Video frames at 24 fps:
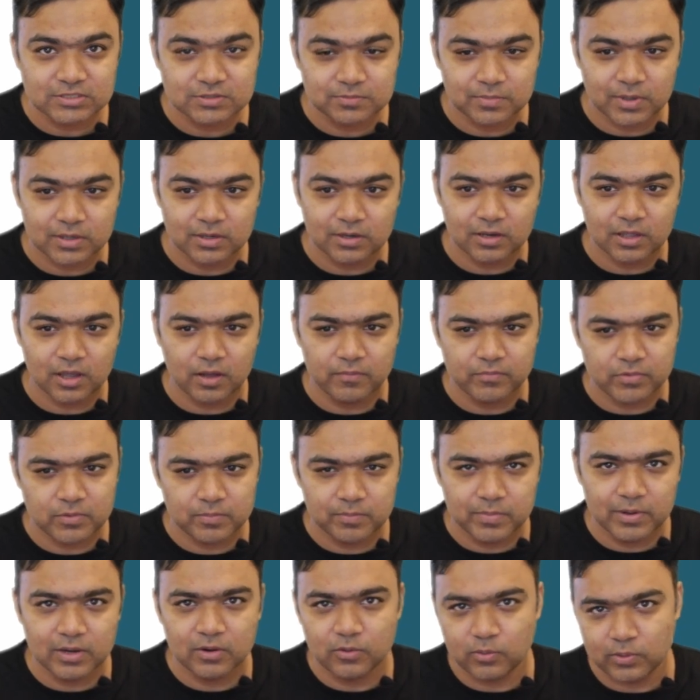button comes
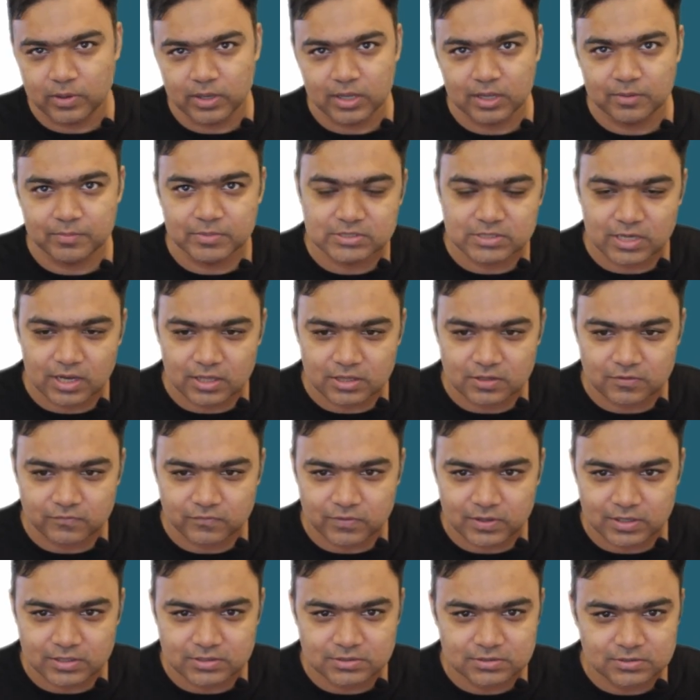below image
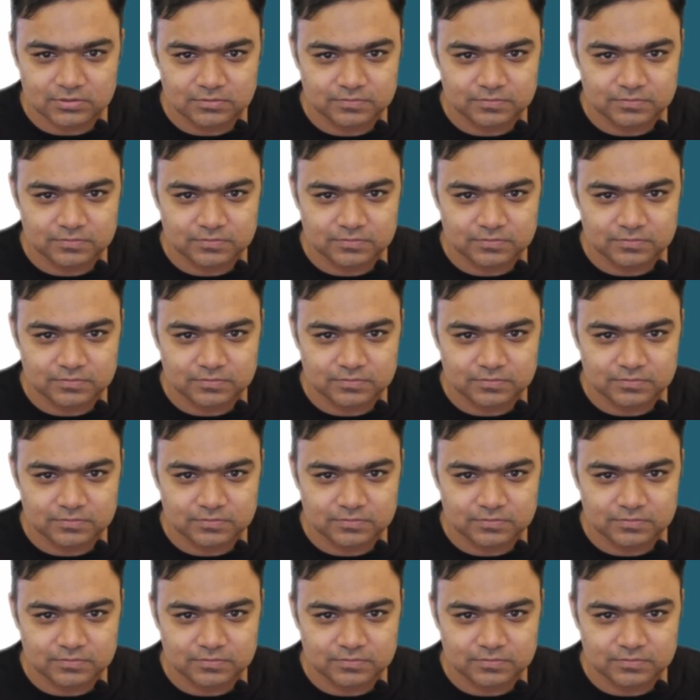classification.